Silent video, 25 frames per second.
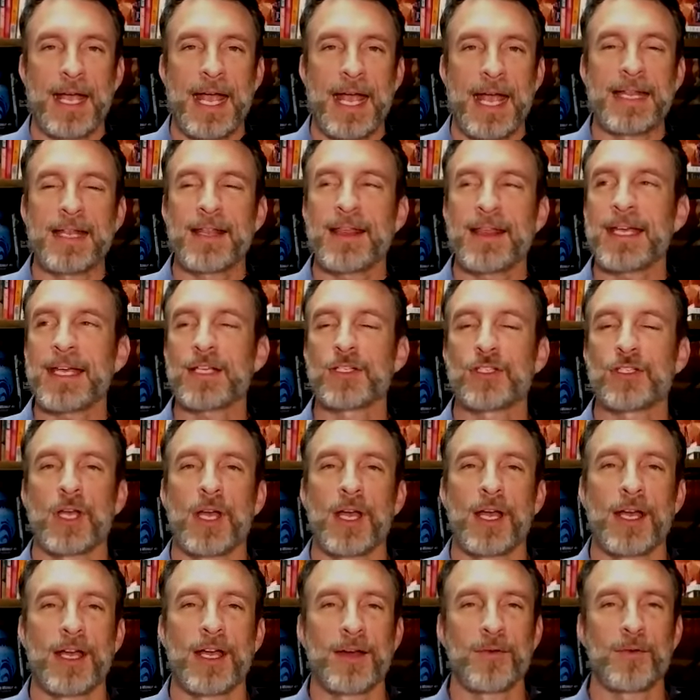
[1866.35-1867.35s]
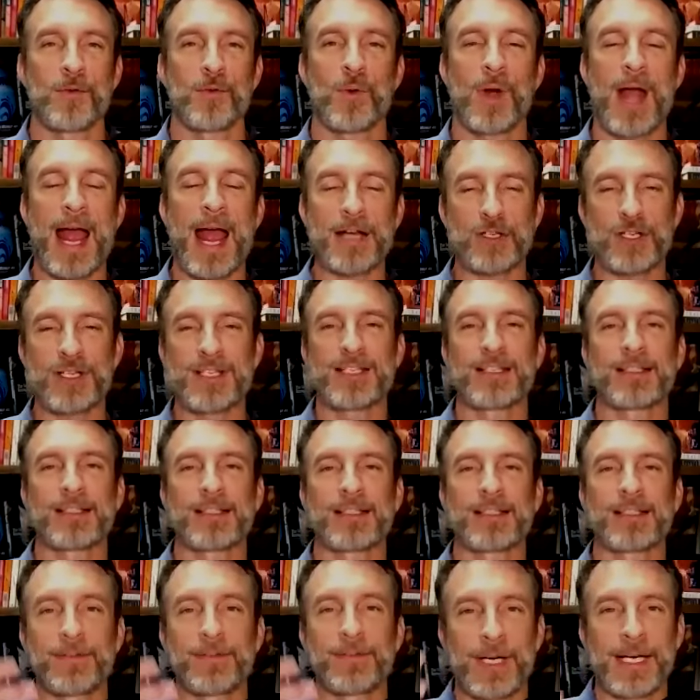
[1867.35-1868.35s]
The thing is, we're actually
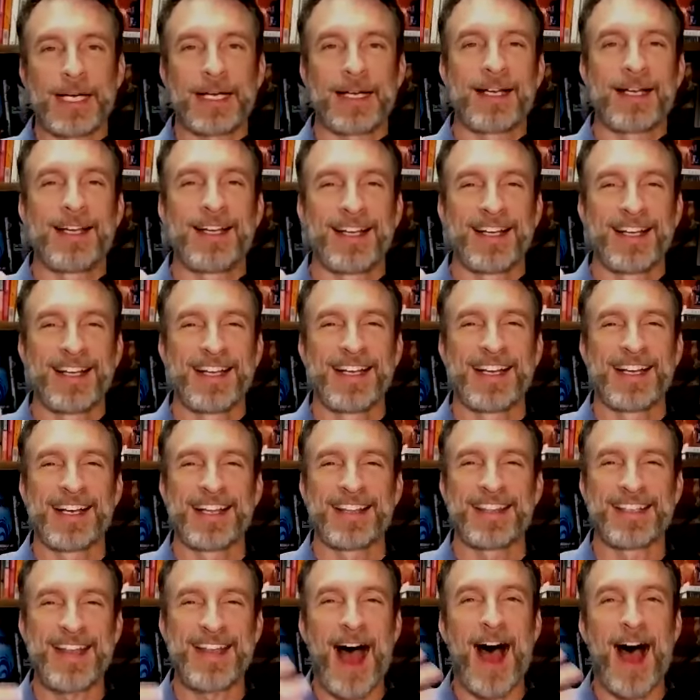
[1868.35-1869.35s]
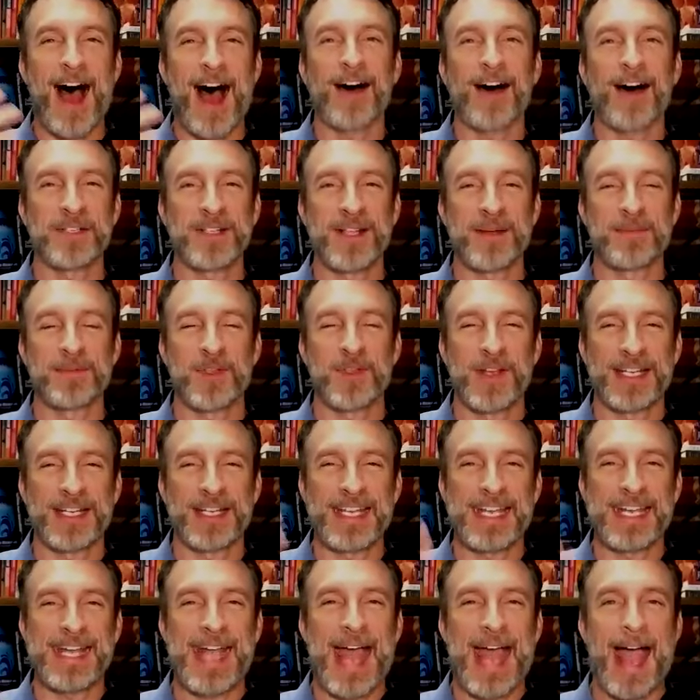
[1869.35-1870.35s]
delivering the knowledge to them so they can
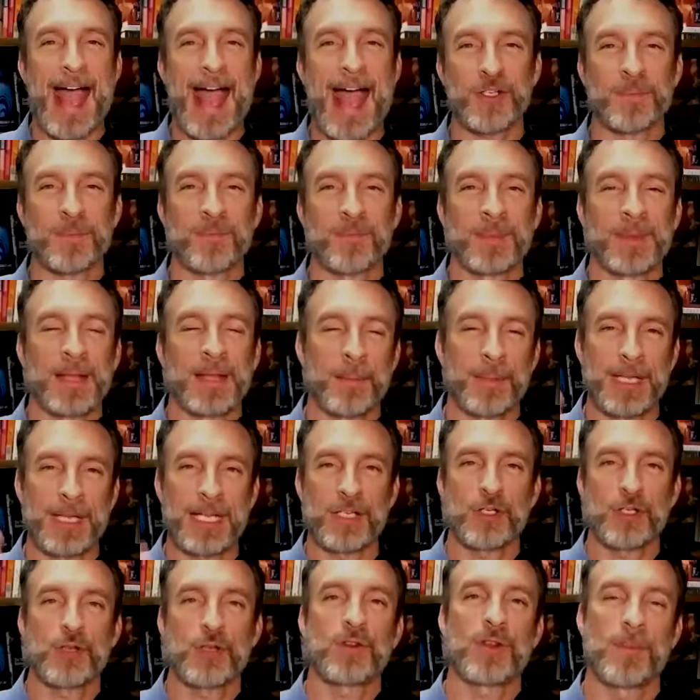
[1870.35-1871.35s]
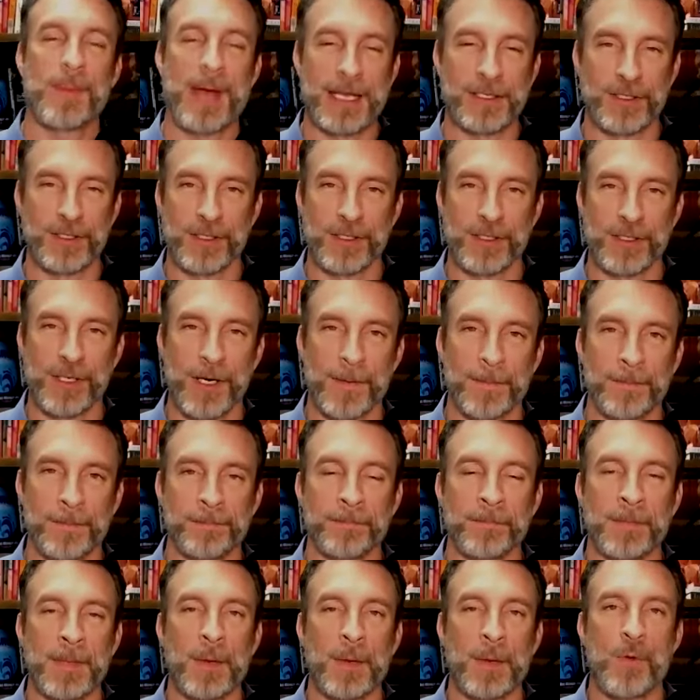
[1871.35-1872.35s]
take action, but they shoot the messenger.
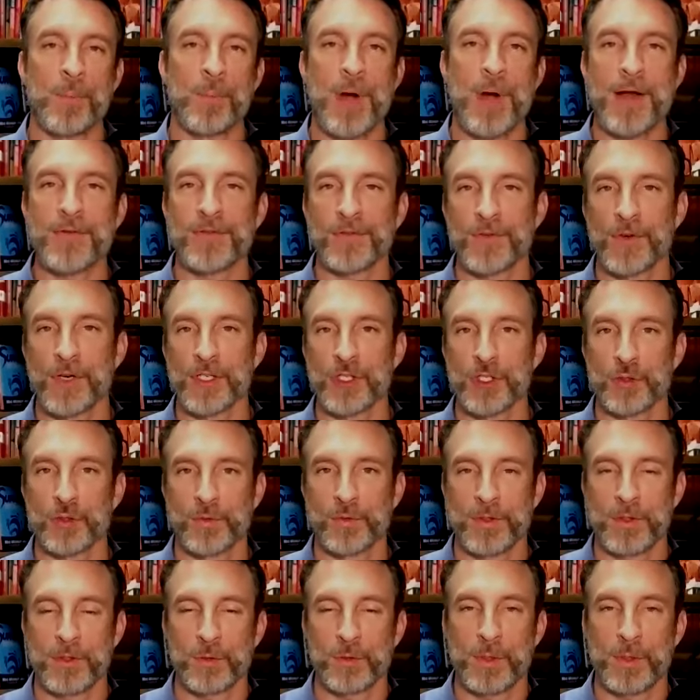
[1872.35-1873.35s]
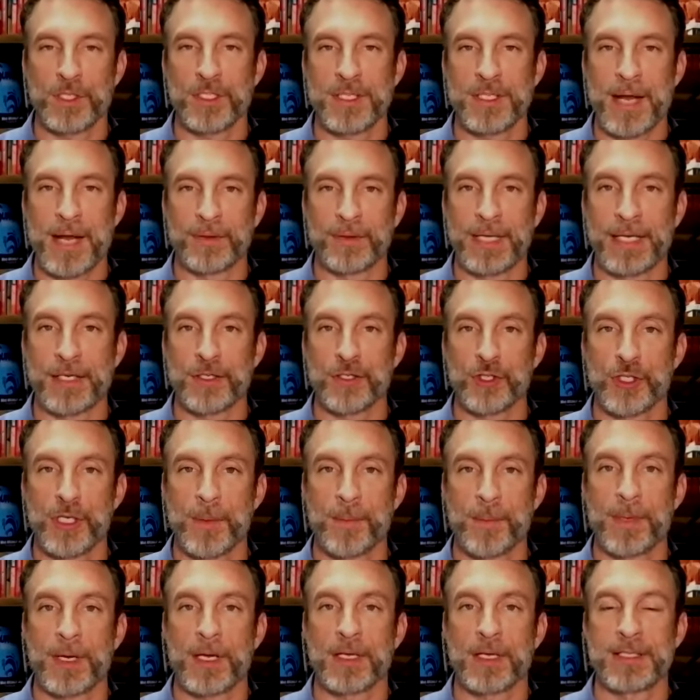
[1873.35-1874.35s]
Well, Profit First switches that
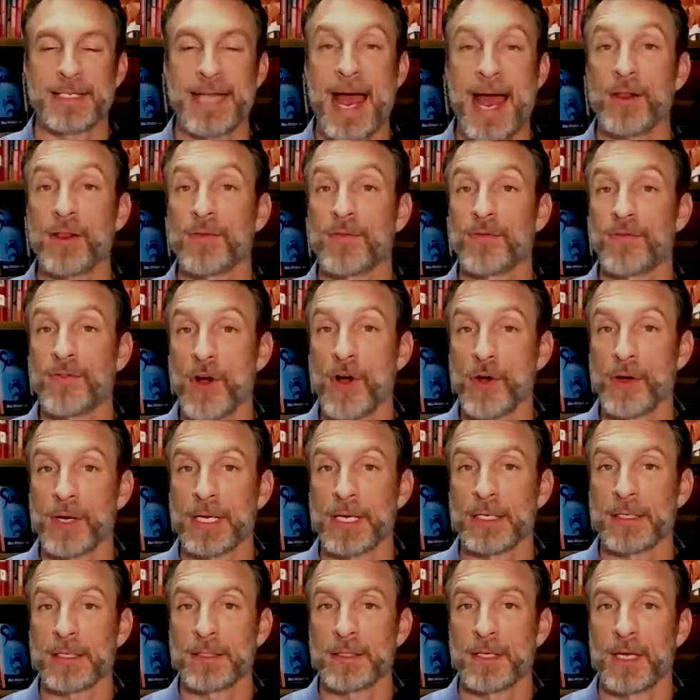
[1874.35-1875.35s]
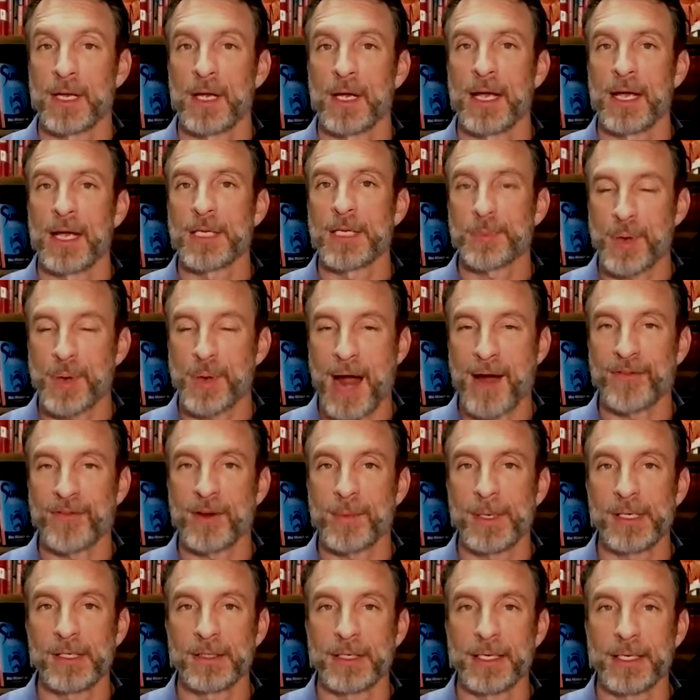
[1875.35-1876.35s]
relationship because now the focus is
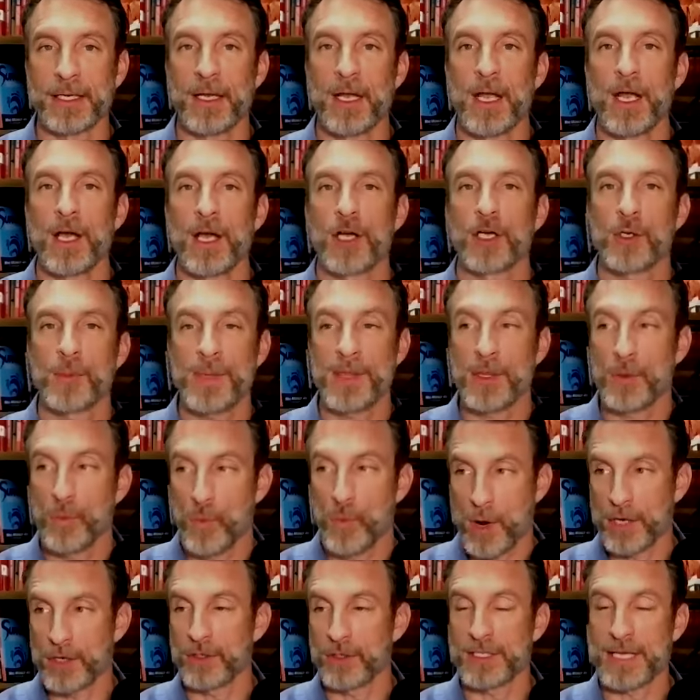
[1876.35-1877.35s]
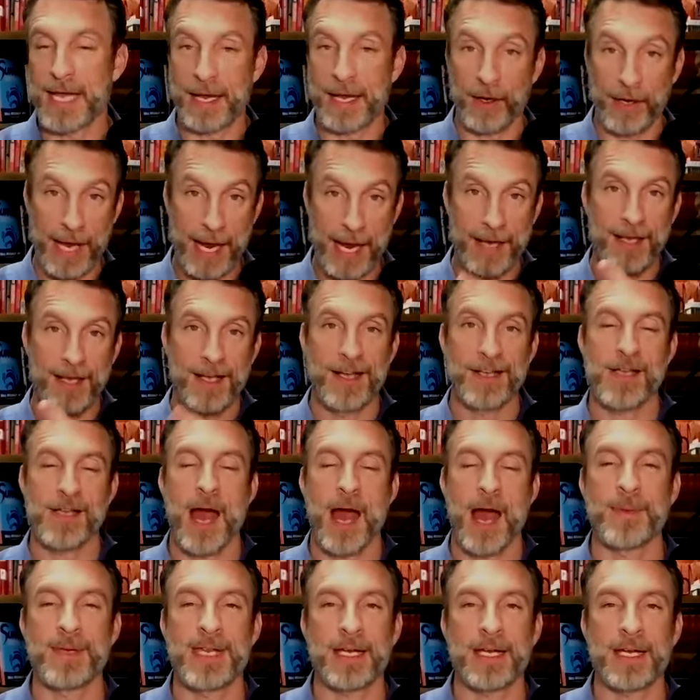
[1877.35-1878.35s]
profitability. We'll be the one who's saying, okay,
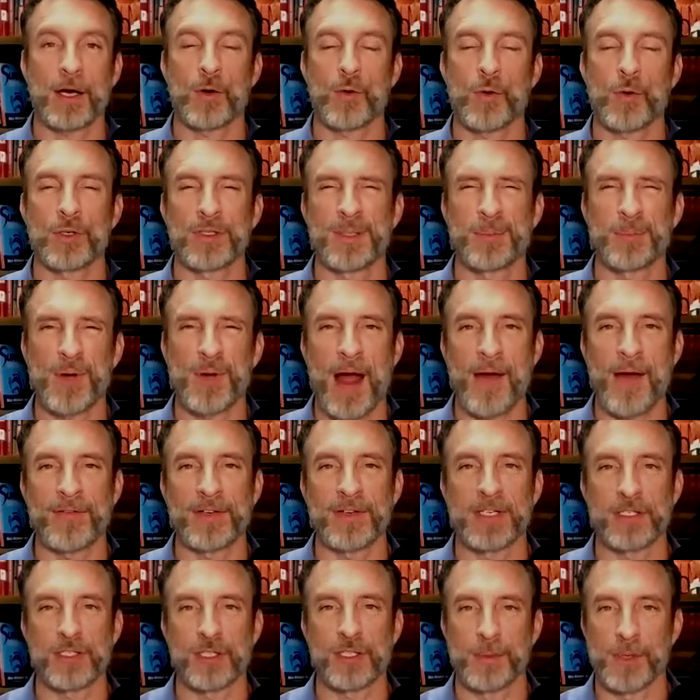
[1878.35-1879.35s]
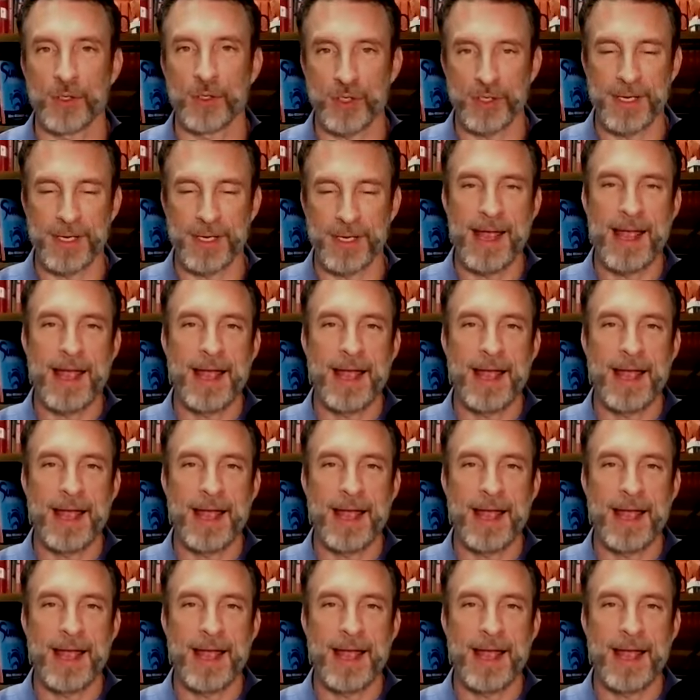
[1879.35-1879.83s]
time to take our quarterly profit distribution.